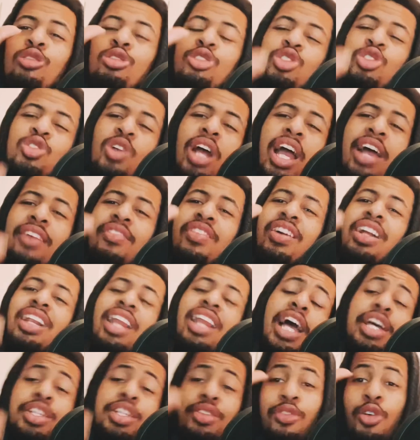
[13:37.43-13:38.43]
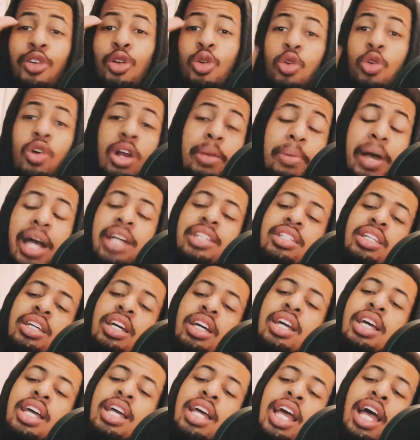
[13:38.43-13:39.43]
draft class for quarterbacks.
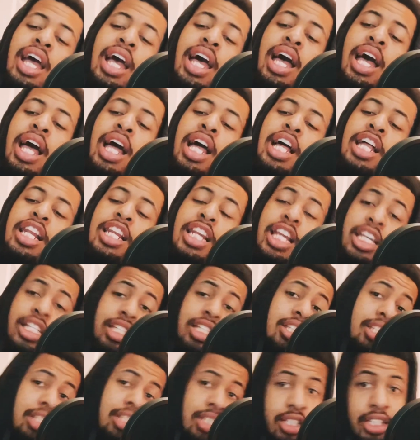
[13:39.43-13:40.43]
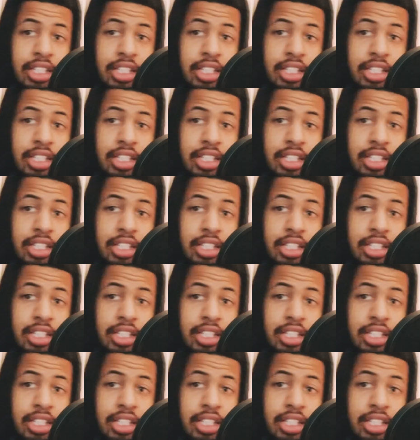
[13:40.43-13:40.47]
Listen,